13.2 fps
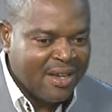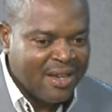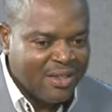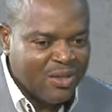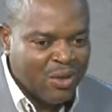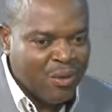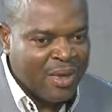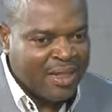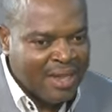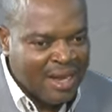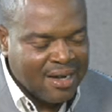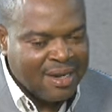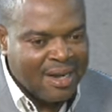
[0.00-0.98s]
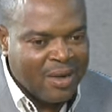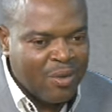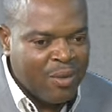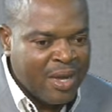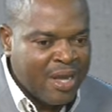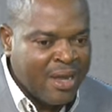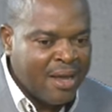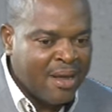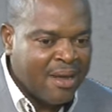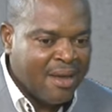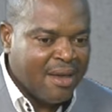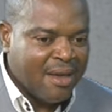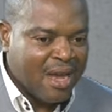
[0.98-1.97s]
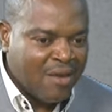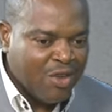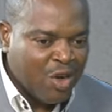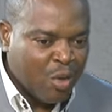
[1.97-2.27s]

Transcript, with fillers: So with that now, we have the